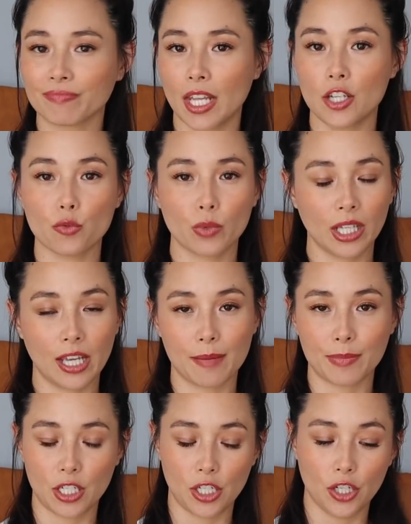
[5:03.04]
it's really
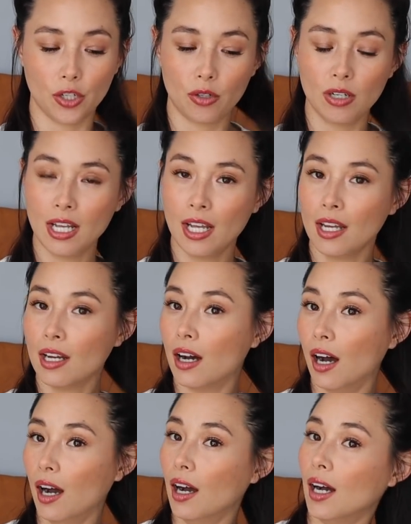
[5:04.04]
up to you.
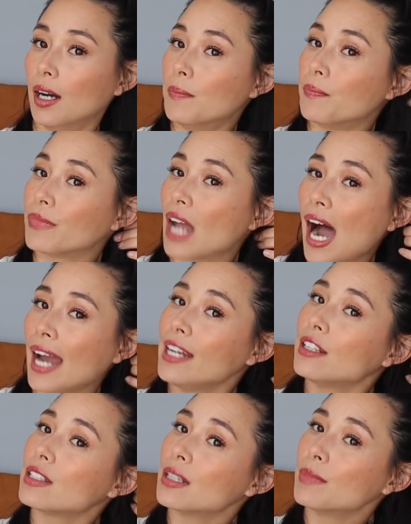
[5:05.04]

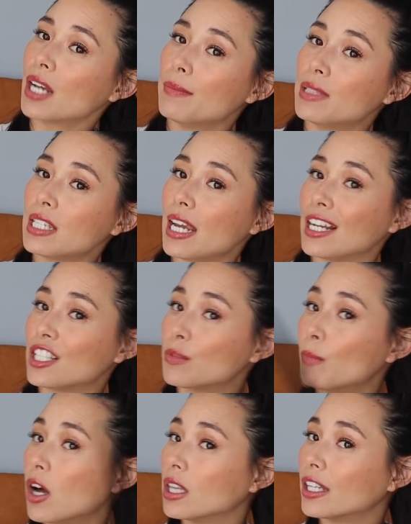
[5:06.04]
I sometimes take
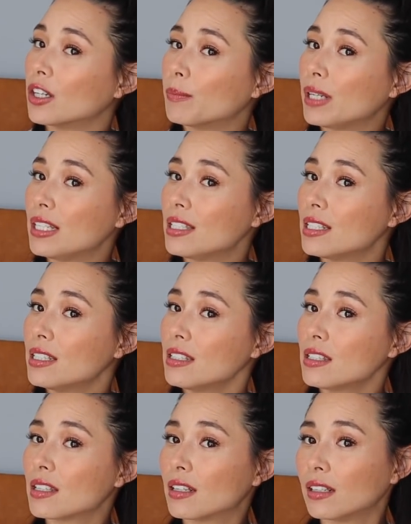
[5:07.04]
small little
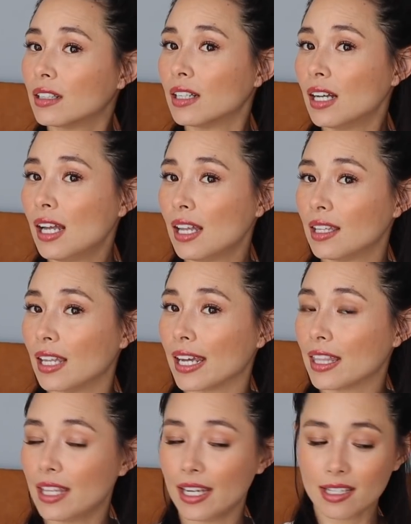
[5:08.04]
pieces
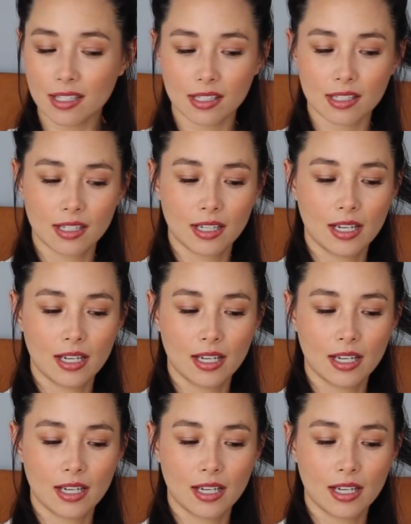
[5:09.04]
like this,